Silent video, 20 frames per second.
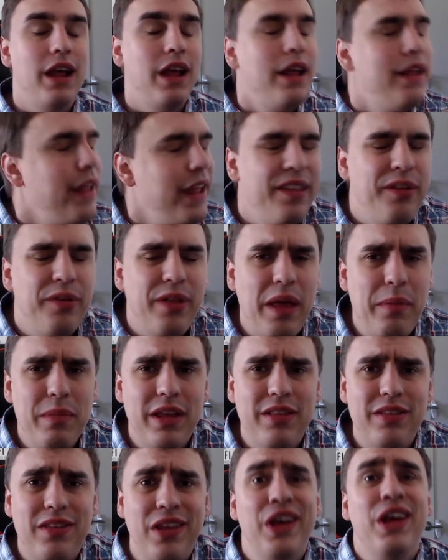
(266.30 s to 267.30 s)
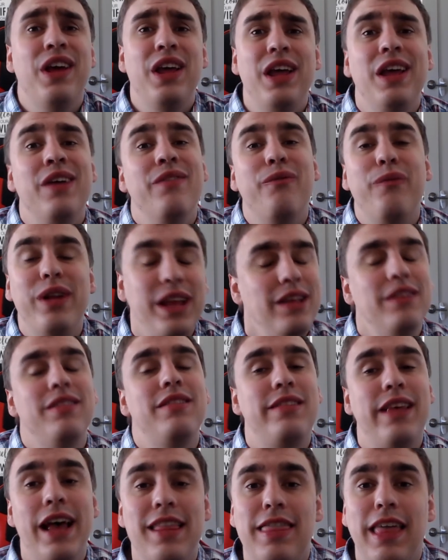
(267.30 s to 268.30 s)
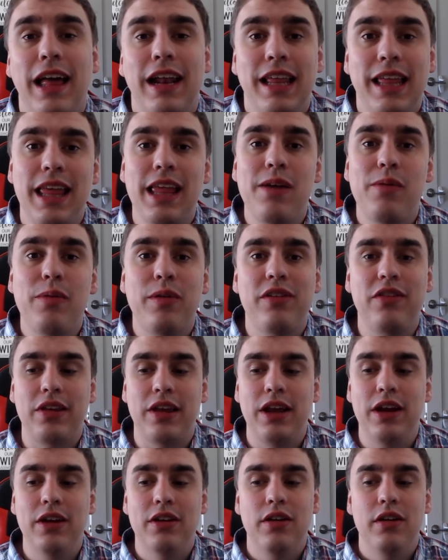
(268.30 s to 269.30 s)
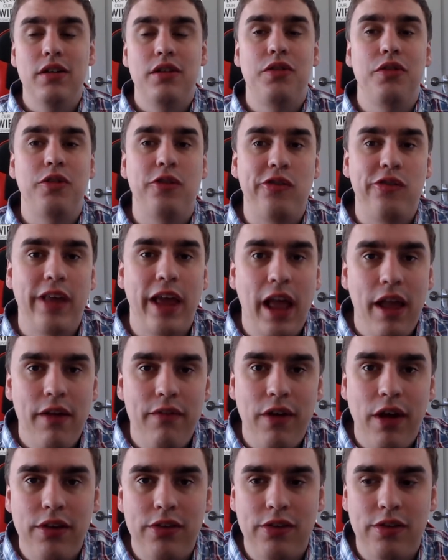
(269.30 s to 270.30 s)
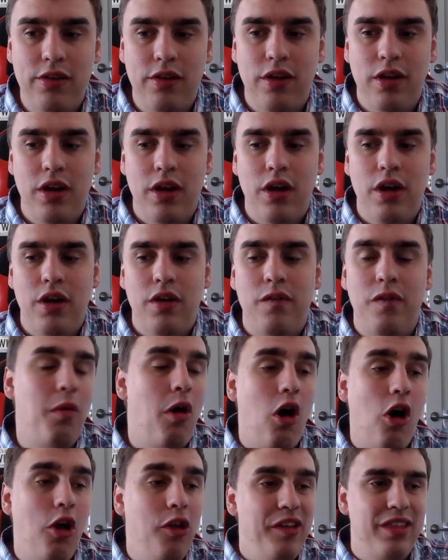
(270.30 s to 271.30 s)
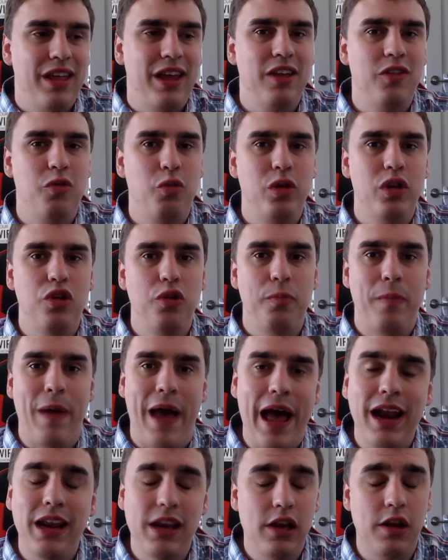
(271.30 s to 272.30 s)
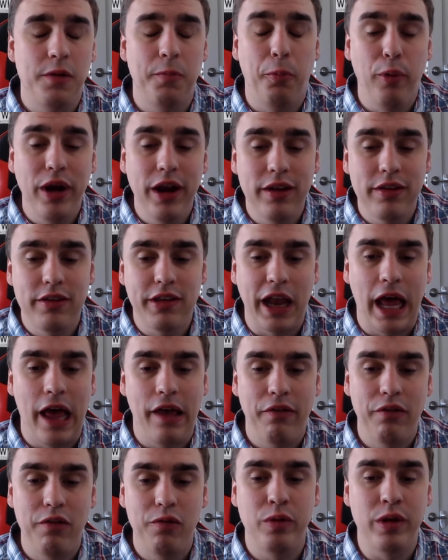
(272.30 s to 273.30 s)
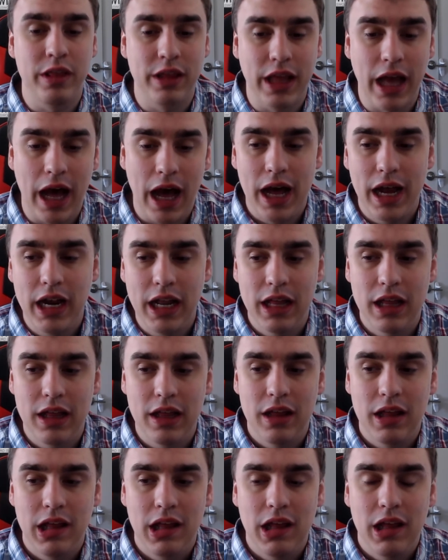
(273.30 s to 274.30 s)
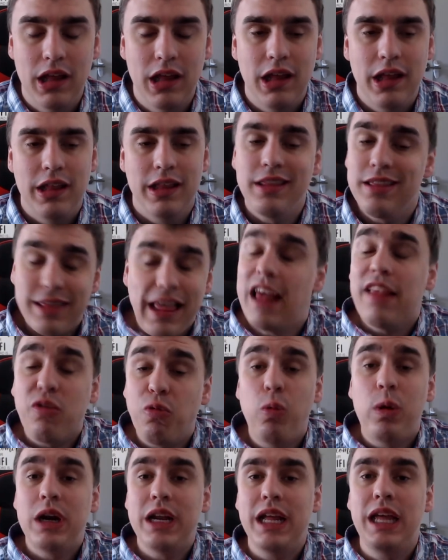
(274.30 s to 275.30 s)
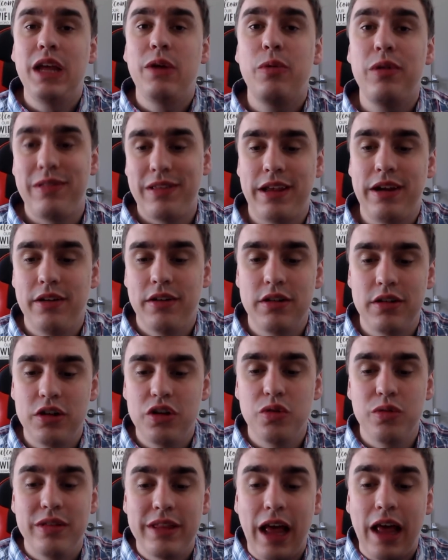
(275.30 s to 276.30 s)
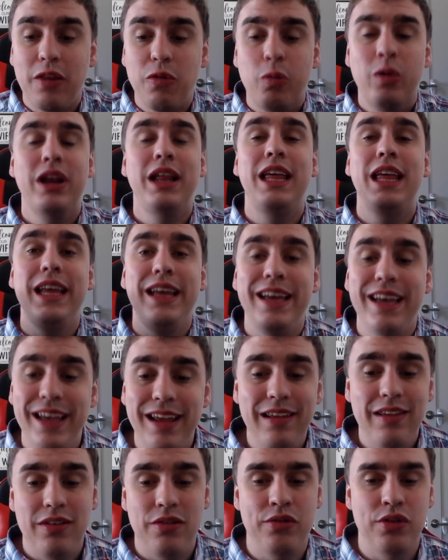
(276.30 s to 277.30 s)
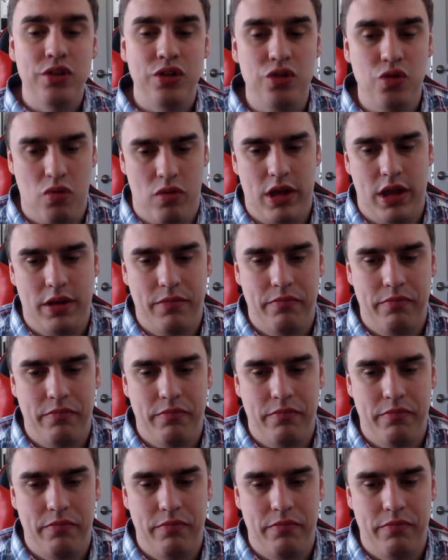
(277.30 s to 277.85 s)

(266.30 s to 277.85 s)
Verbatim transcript: And so that means when he said that he was here to save us from all the things we do bad and to bring us to heaven with God, that's what he was here to do, and that's what he is doing.